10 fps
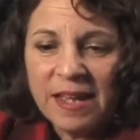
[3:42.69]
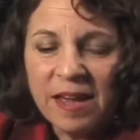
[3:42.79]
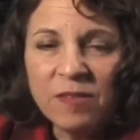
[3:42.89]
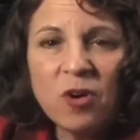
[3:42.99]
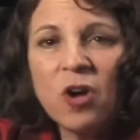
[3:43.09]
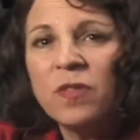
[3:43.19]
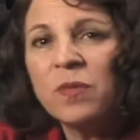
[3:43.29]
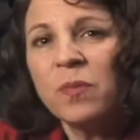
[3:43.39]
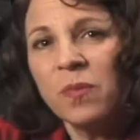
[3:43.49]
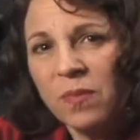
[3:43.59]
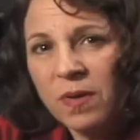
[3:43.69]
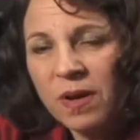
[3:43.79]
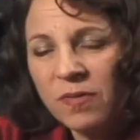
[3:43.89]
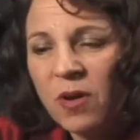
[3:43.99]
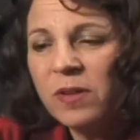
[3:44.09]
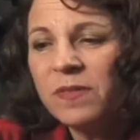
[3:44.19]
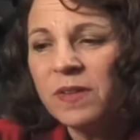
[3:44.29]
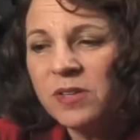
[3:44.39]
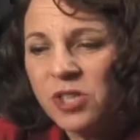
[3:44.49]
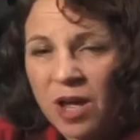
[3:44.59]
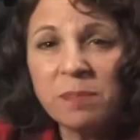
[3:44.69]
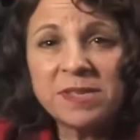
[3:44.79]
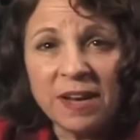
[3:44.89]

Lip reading: And of all of the jobs